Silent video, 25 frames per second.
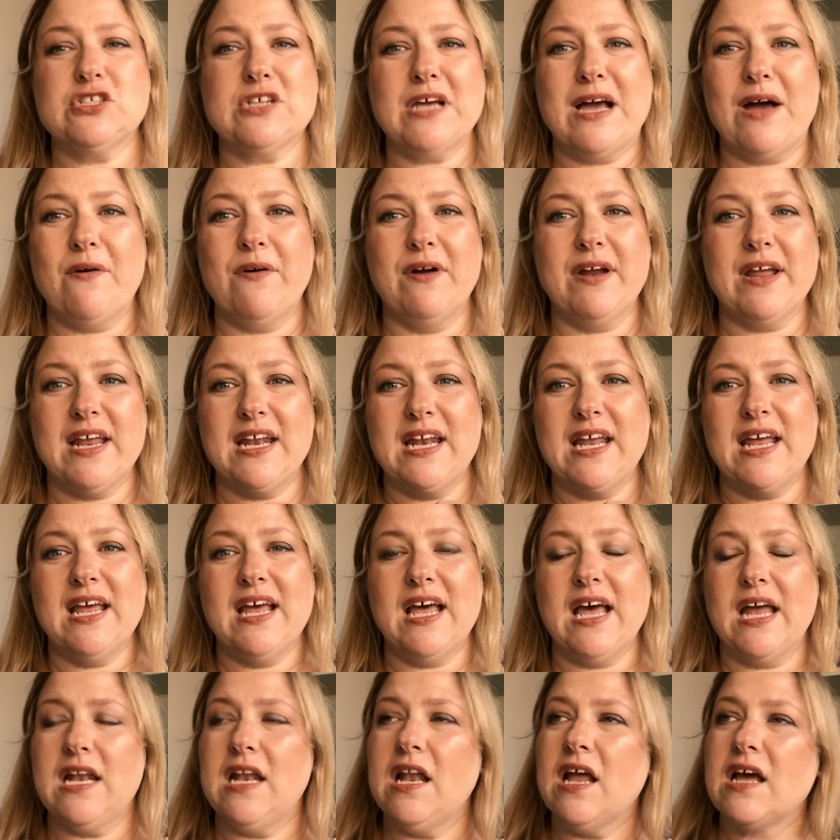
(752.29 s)
showering in
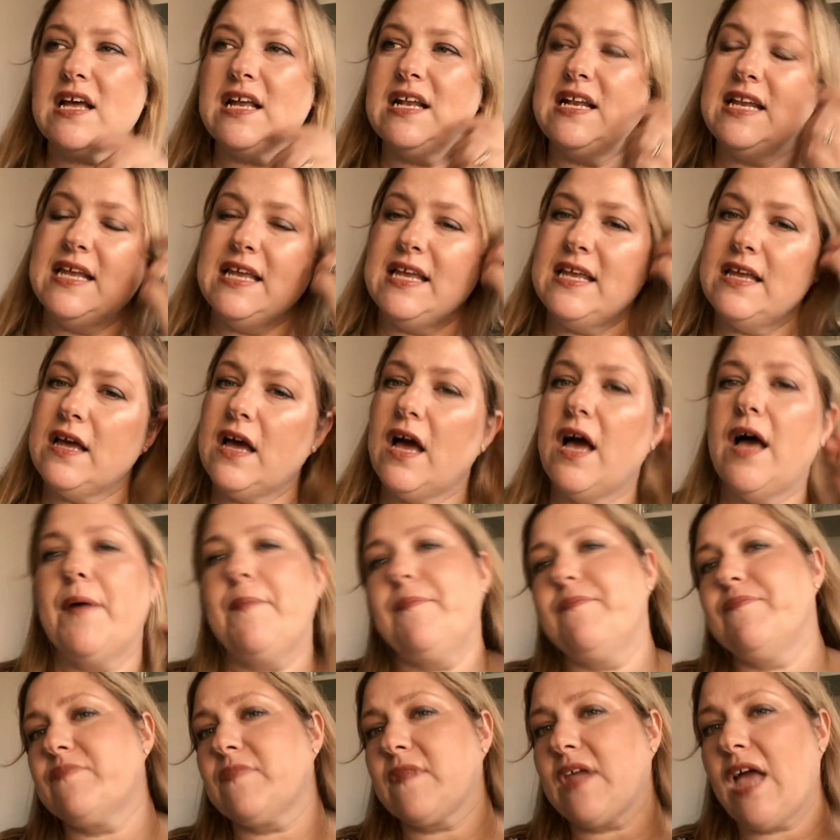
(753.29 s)
it. And luckily,
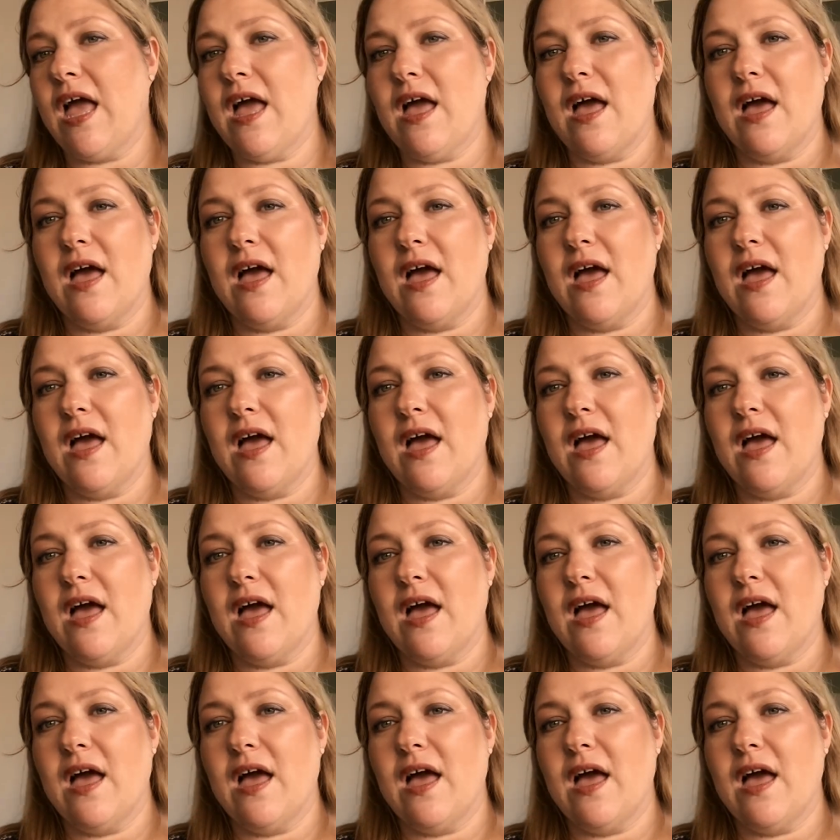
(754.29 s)
um,